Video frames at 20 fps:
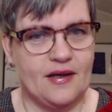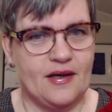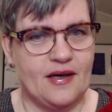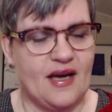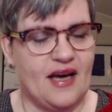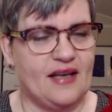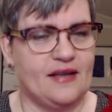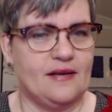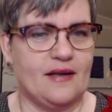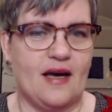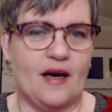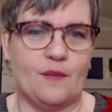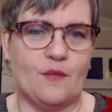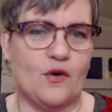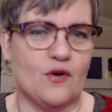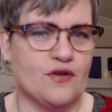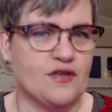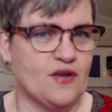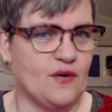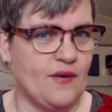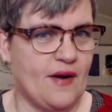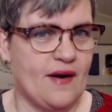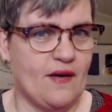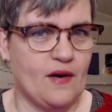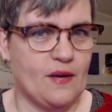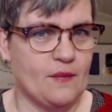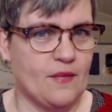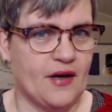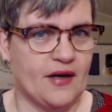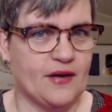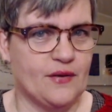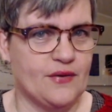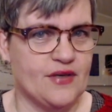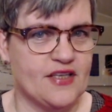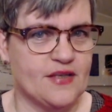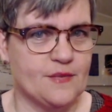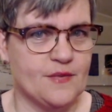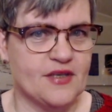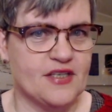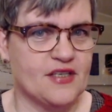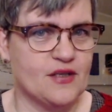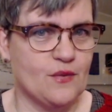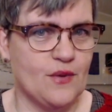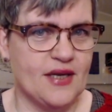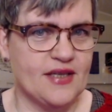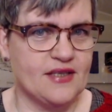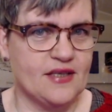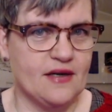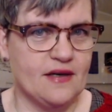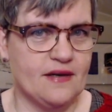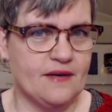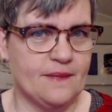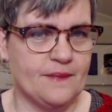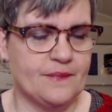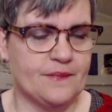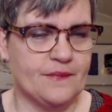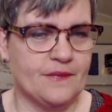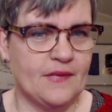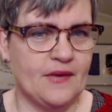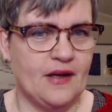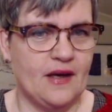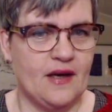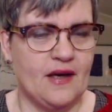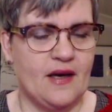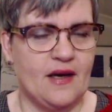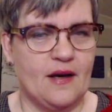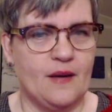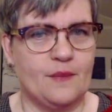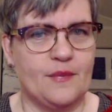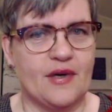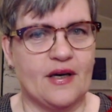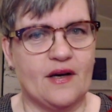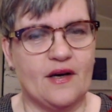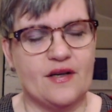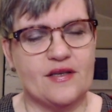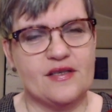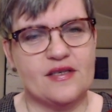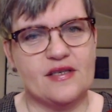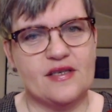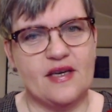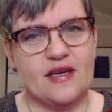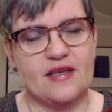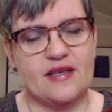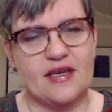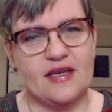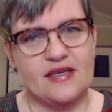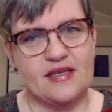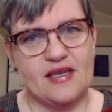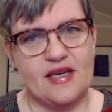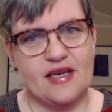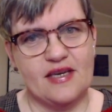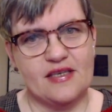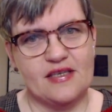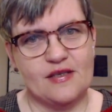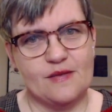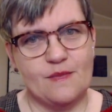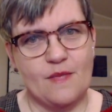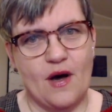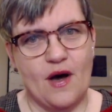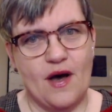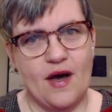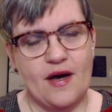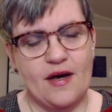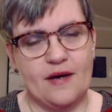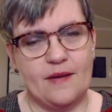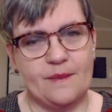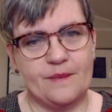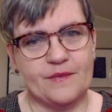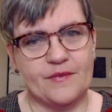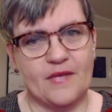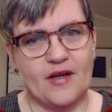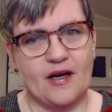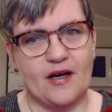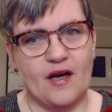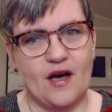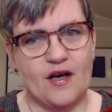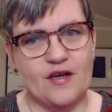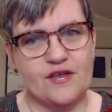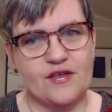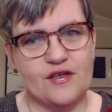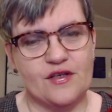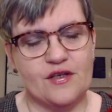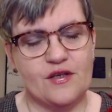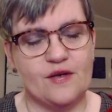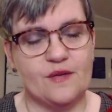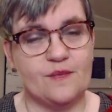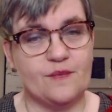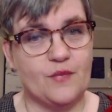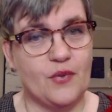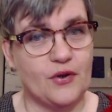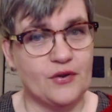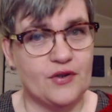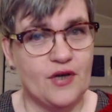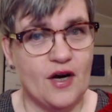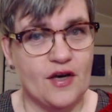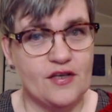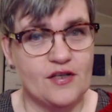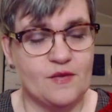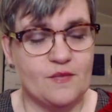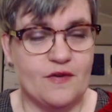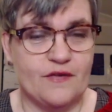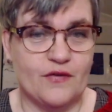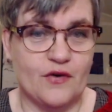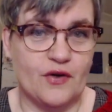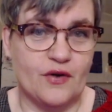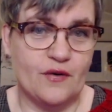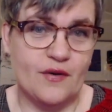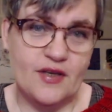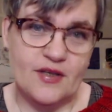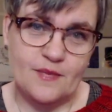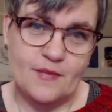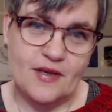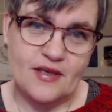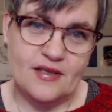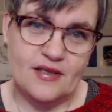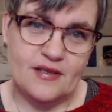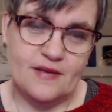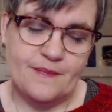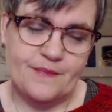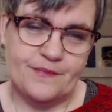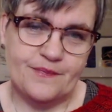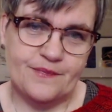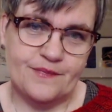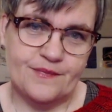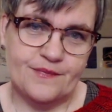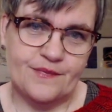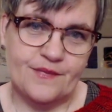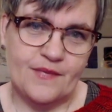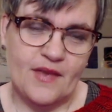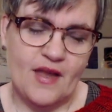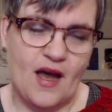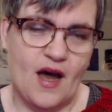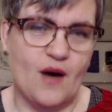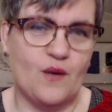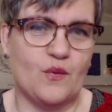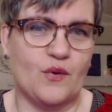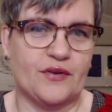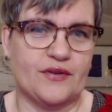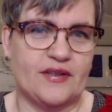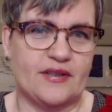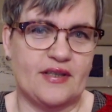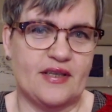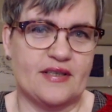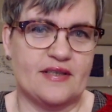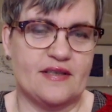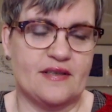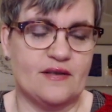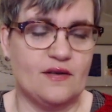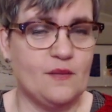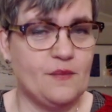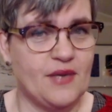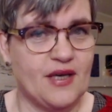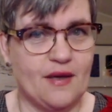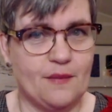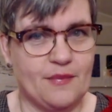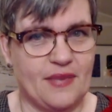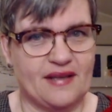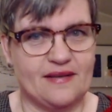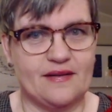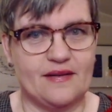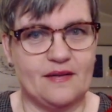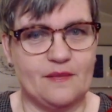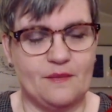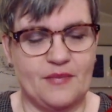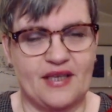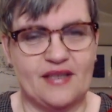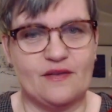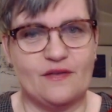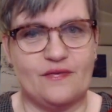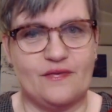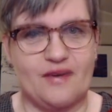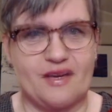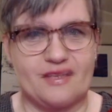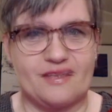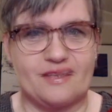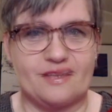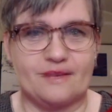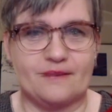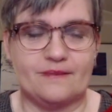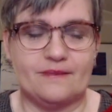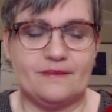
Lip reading: And I'm also wearing my Christmas sweater because this is my last podcast before Christmas. I wanted it to be a bit festive.